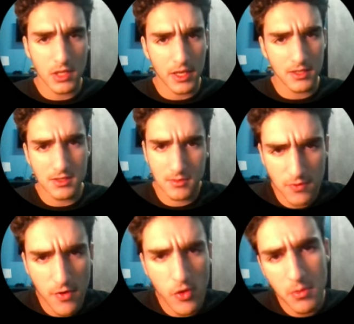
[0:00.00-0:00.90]
Like, it's
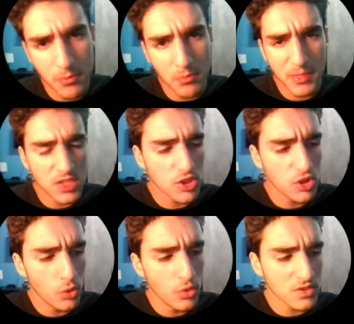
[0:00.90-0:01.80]
very
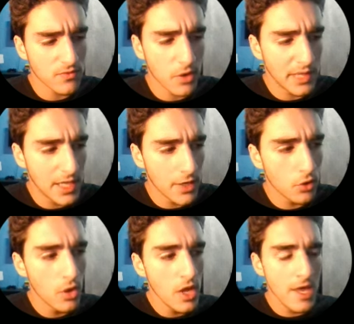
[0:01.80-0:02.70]
minuscule. It's very
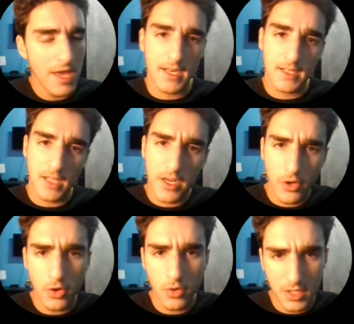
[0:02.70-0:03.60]
little. And I
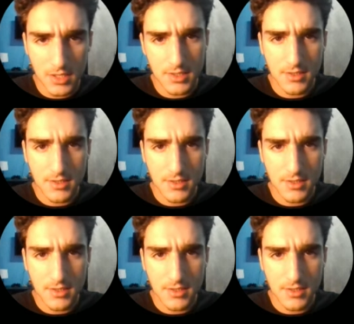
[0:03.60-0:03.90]
don't know, like,